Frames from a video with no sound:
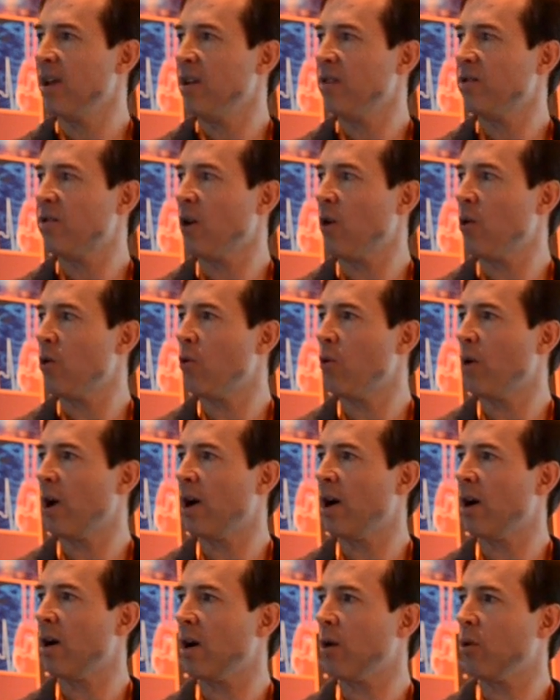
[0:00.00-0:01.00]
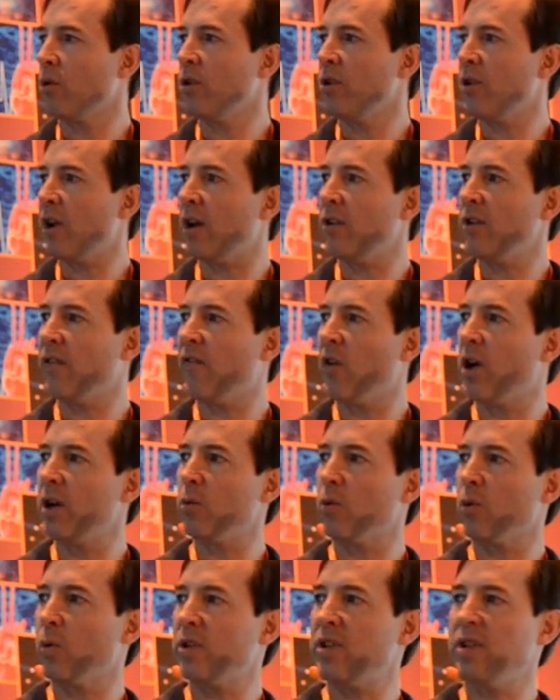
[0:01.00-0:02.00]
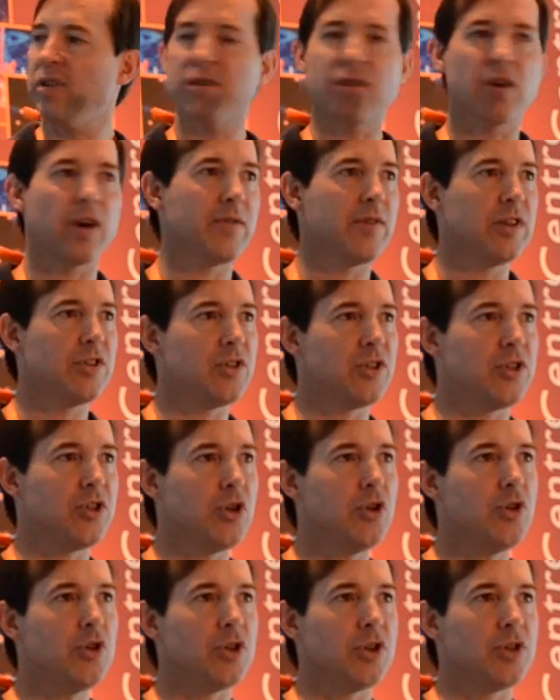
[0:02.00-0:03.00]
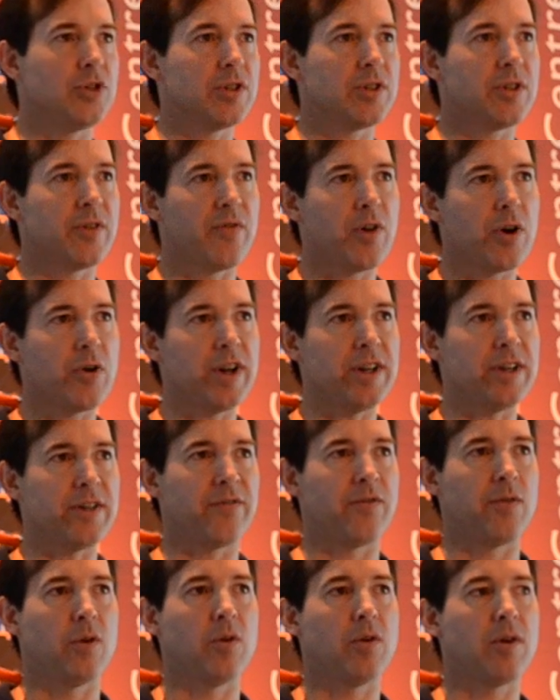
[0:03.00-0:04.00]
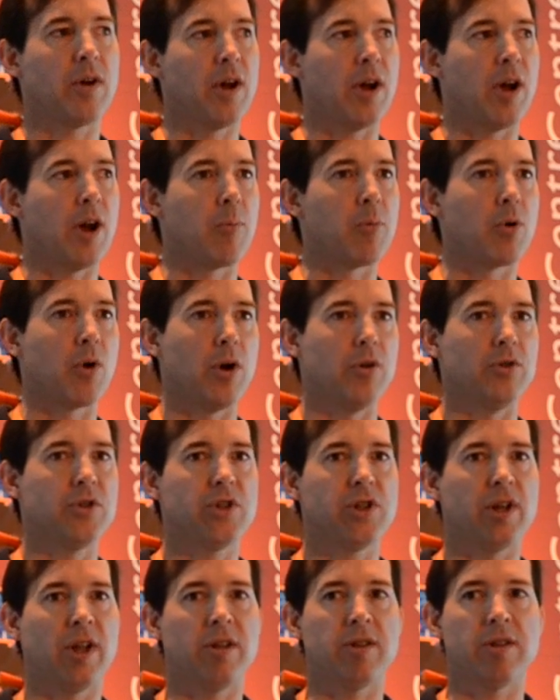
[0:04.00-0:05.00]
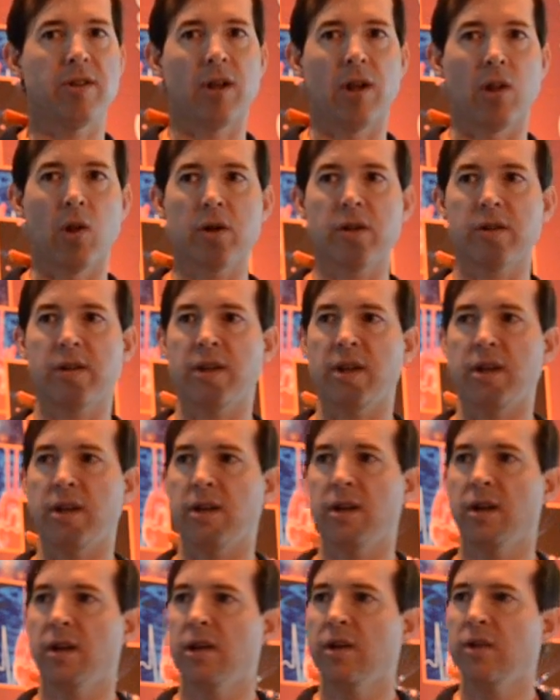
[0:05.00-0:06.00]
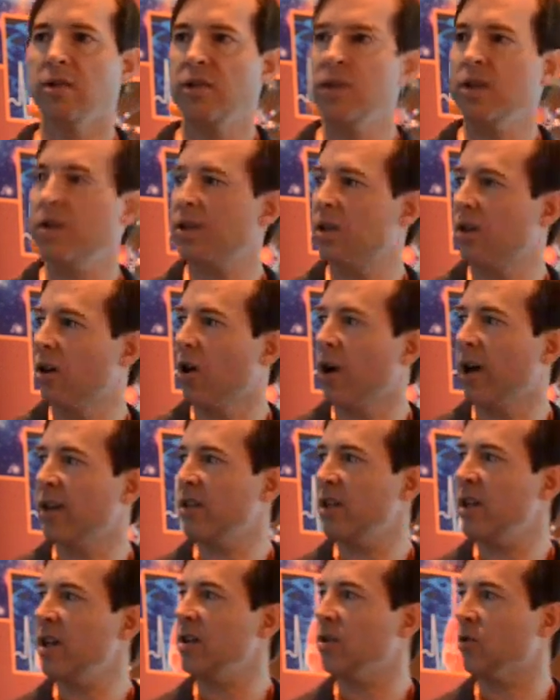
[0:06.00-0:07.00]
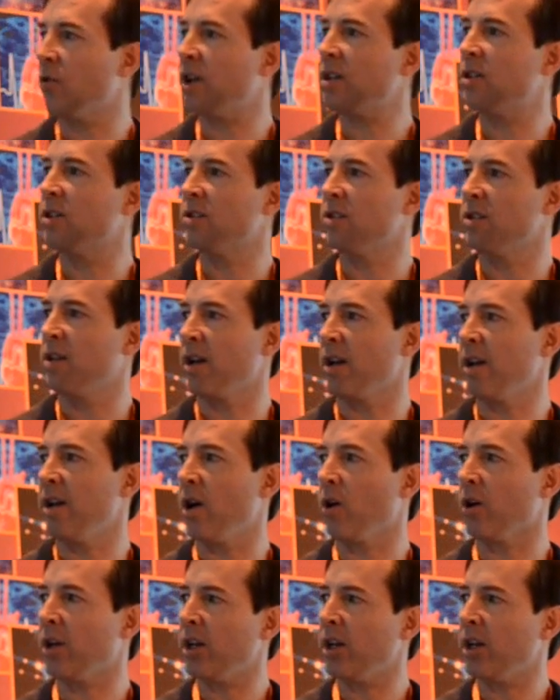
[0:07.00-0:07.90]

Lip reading: So you find it within inside of institutions, it's a very different approach, and a lot of the senior IT directors and that are now